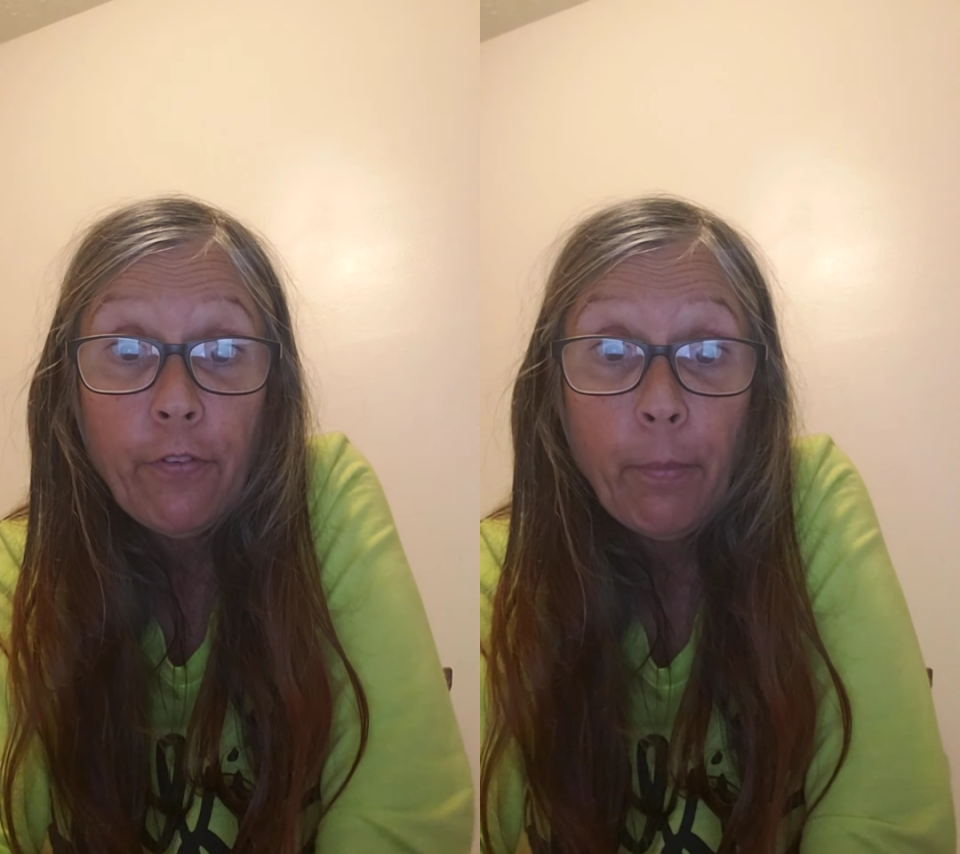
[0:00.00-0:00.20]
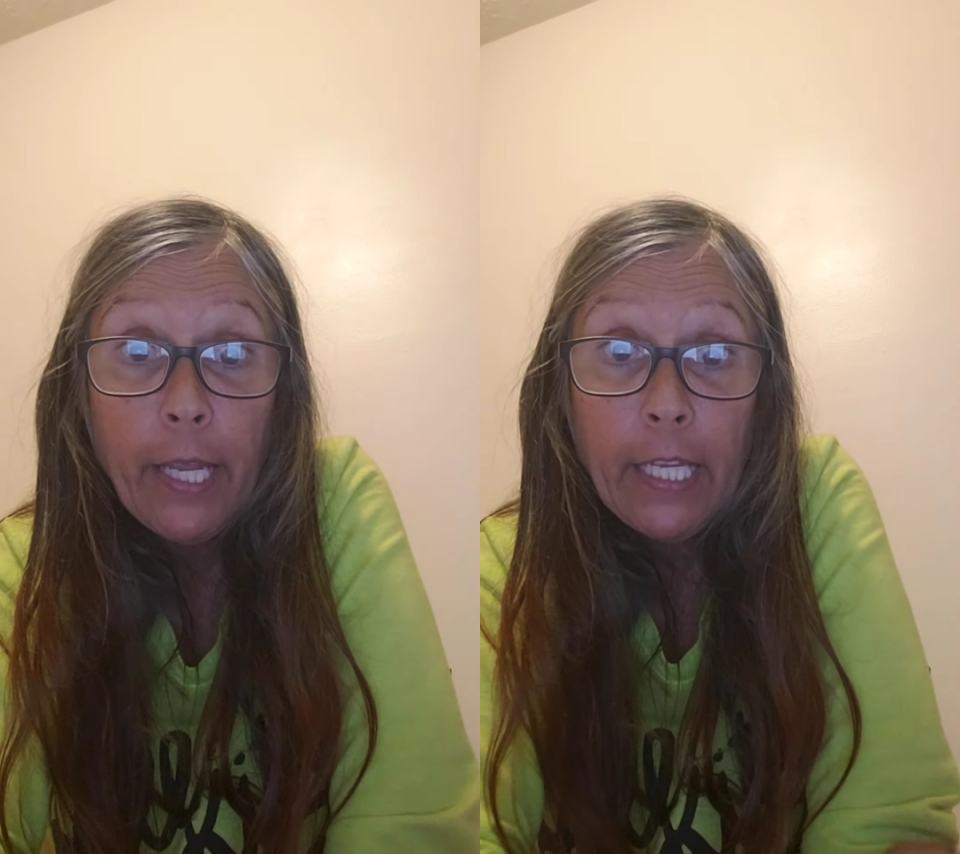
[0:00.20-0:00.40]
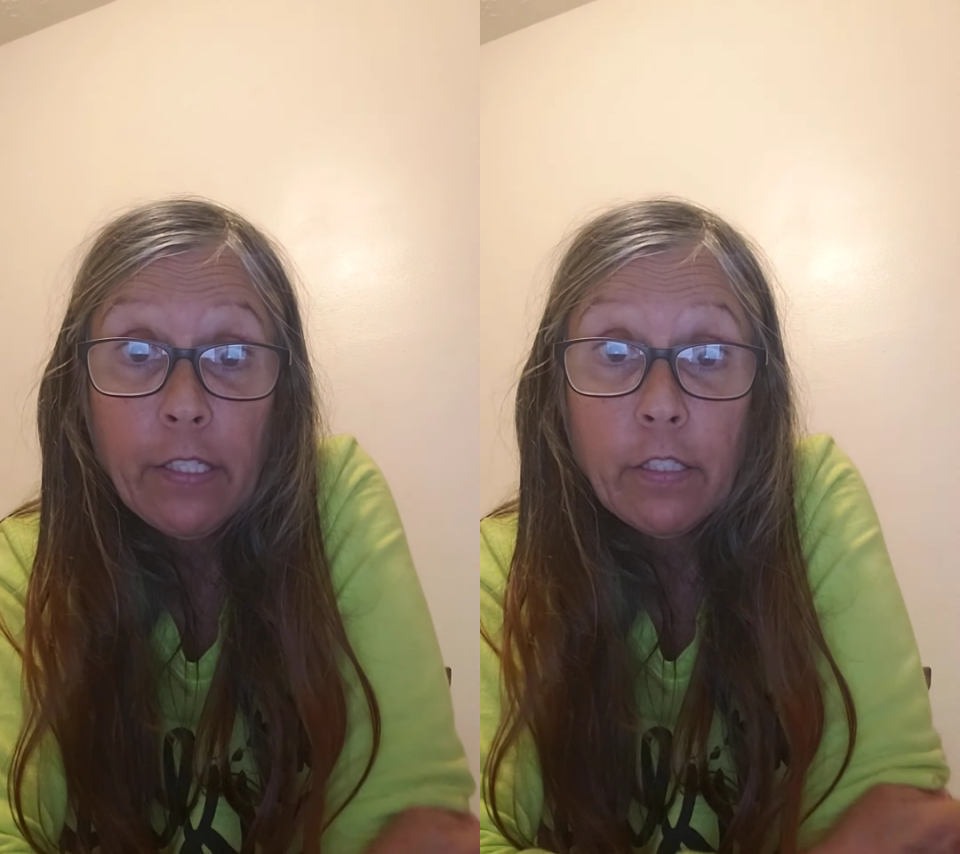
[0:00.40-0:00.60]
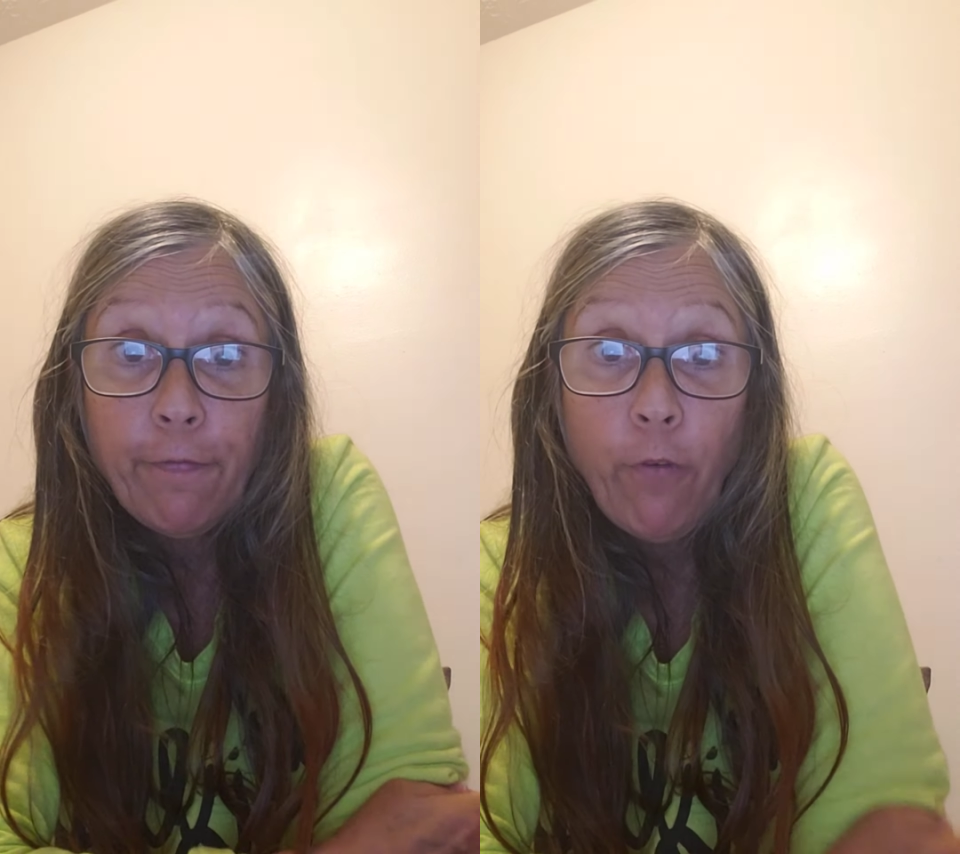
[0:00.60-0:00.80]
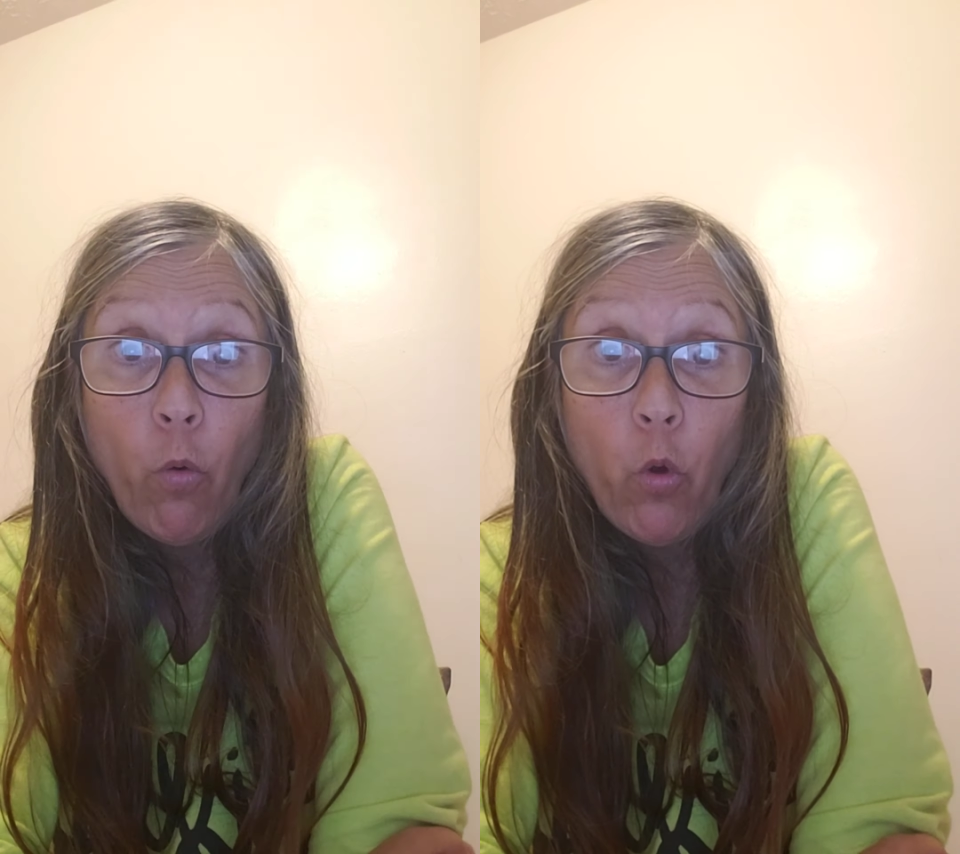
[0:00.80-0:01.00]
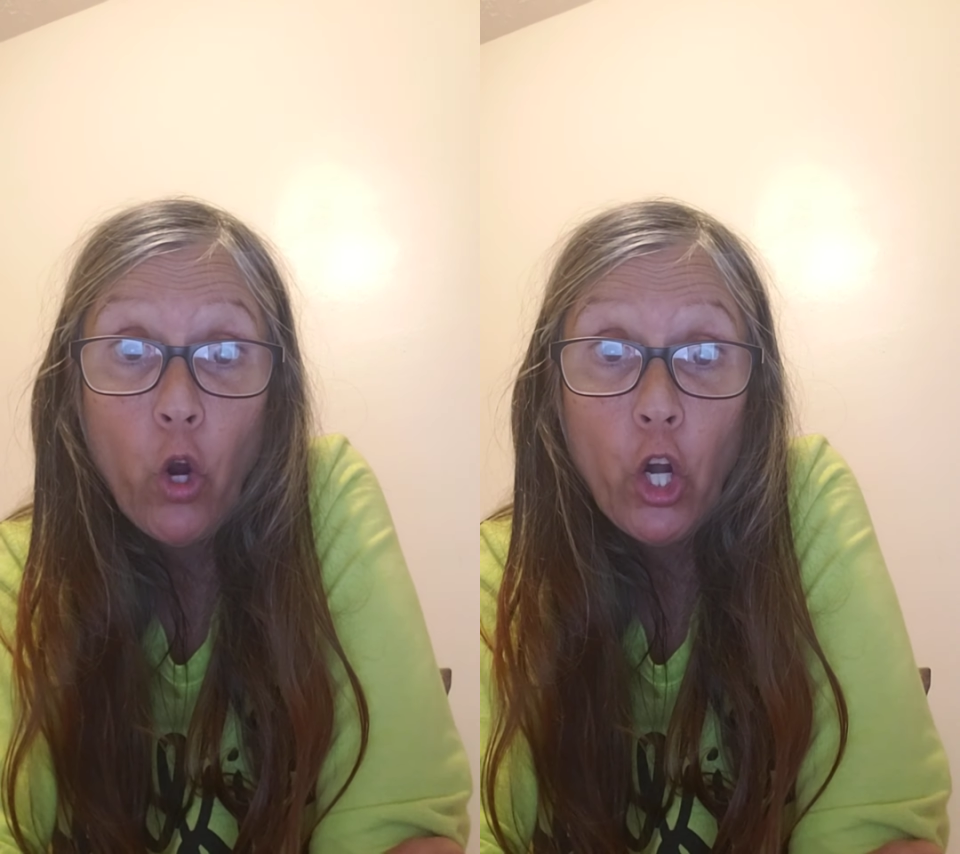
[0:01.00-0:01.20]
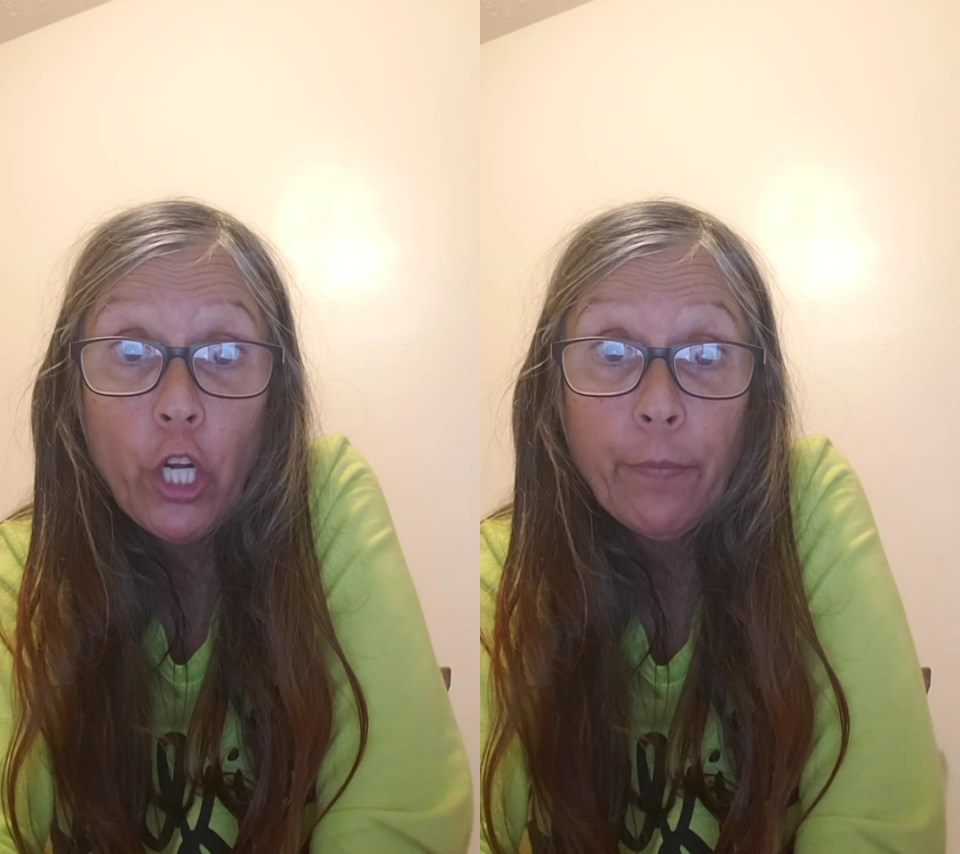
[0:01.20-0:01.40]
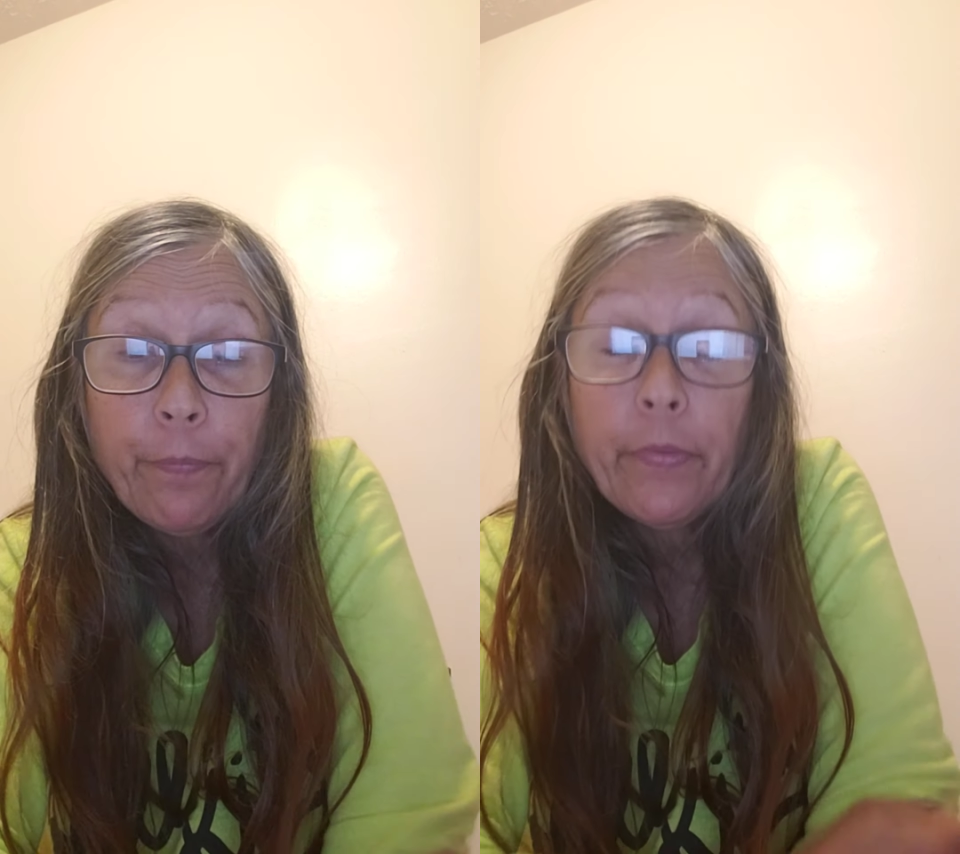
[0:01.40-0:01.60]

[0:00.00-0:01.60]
from 8 to 4